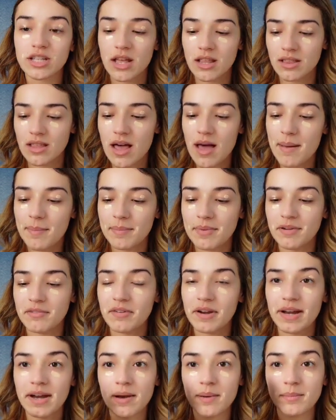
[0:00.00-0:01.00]
a lot, but
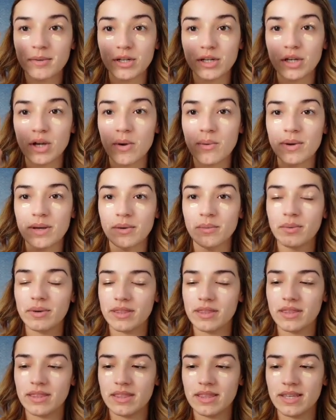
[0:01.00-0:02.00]
right now I'm going to go in
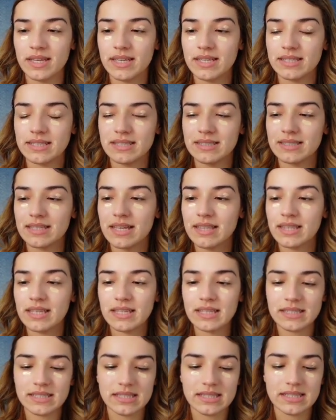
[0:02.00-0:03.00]
with this. I
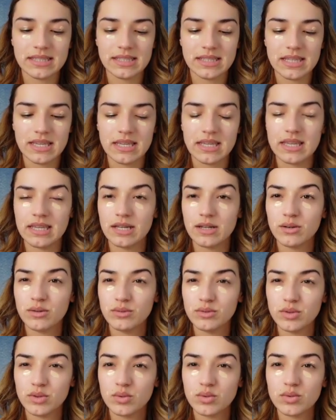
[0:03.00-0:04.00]
think this is the Eco
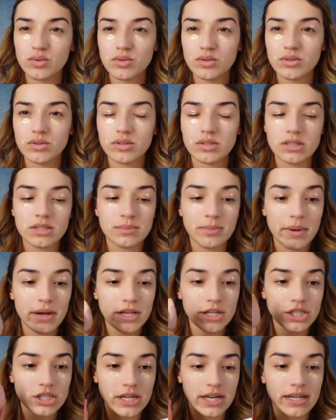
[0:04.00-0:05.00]
Tools
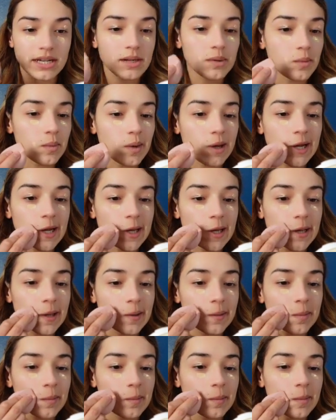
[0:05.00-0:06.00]
sponge. I didn't wet it.
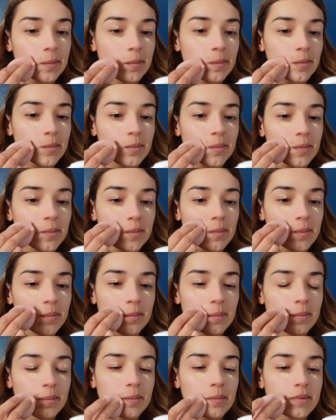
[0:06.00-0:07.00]

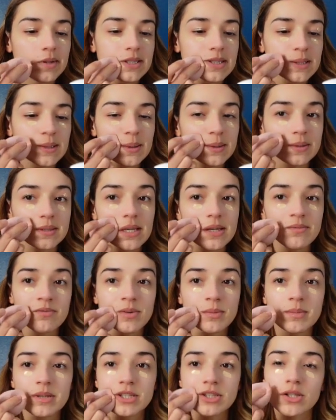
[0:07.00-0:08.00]
It's a little damp
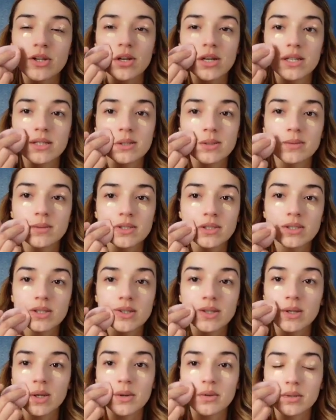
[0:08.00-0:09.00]
from yesterday, so we're just
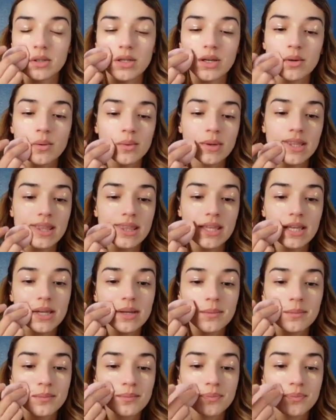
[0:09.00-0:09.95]
going to go along with it.